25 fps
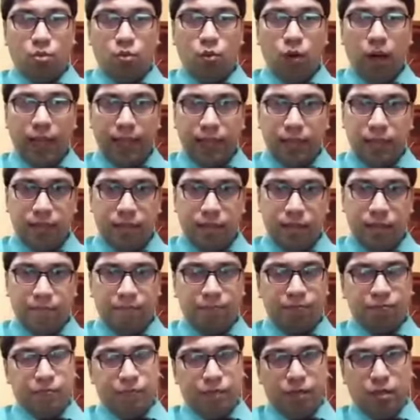white.
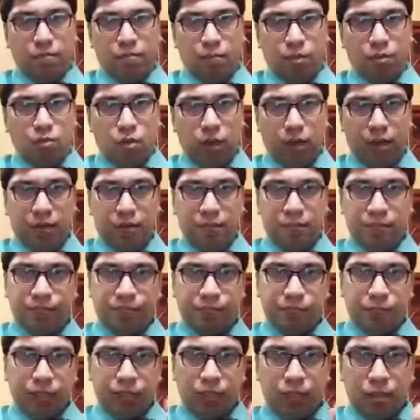Number 1.
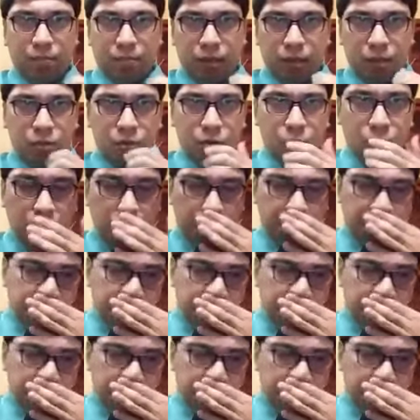Number 2,